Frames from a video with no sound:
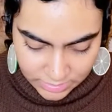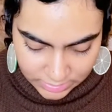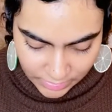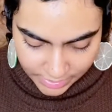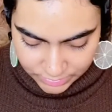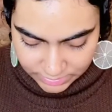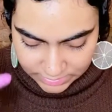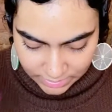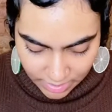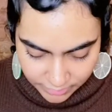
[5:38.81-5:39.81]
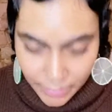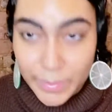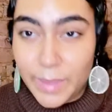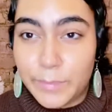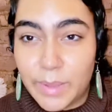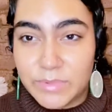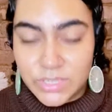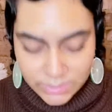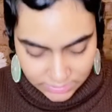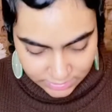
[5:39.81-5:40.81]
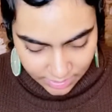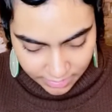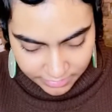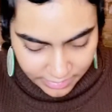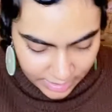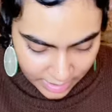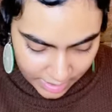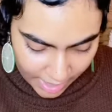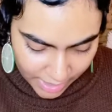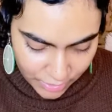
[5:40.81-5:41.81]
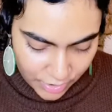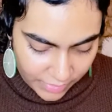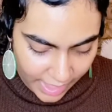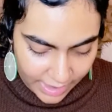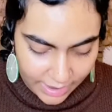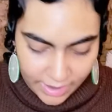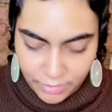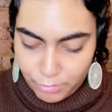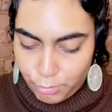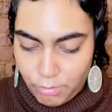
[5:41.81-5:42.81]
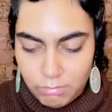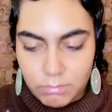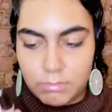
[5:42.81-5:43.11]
So I use this to cover up like blemishes and stuff. And you know the LA girl